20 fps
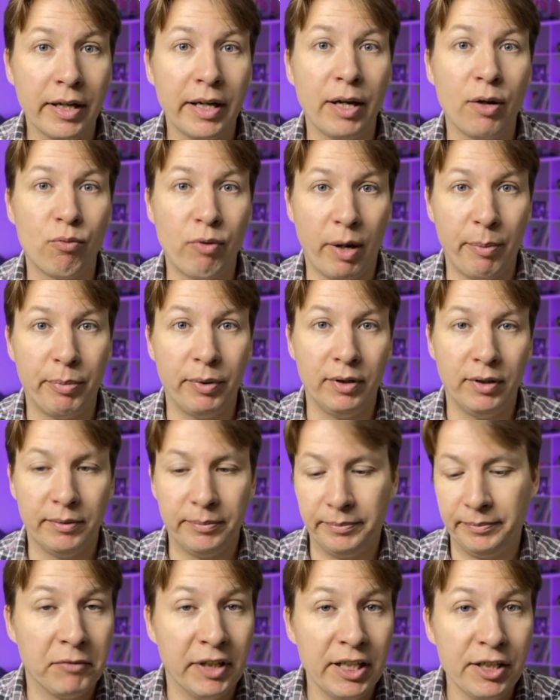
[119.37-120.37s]
a REPL.
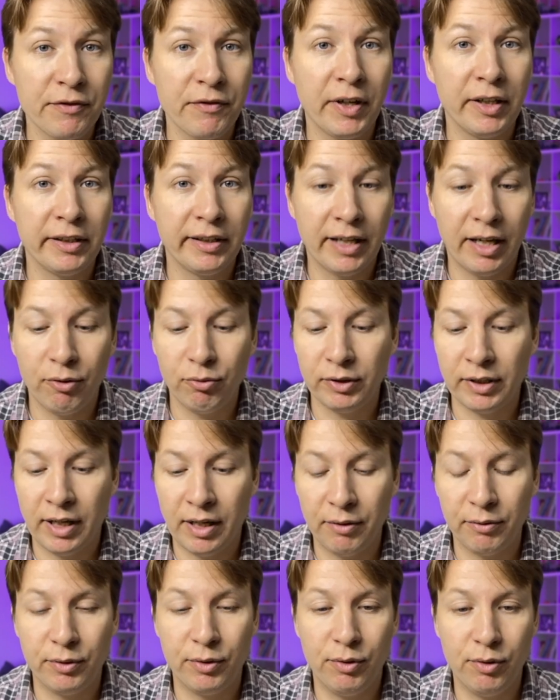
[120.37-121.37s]
Let's find out
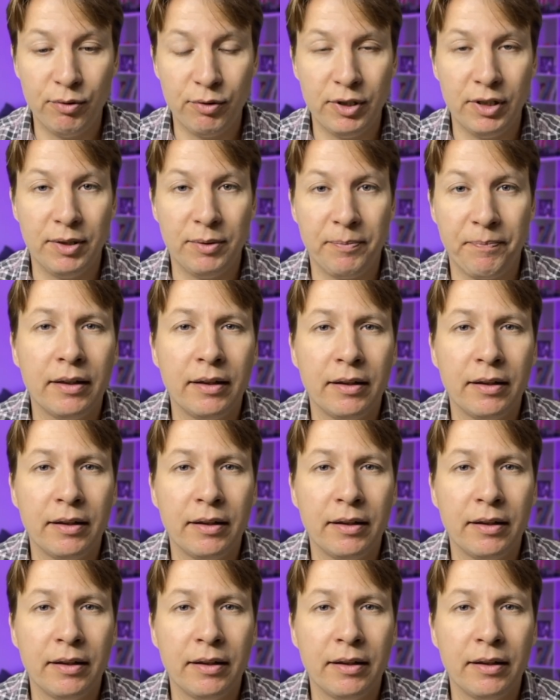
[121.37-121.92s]
how to use it.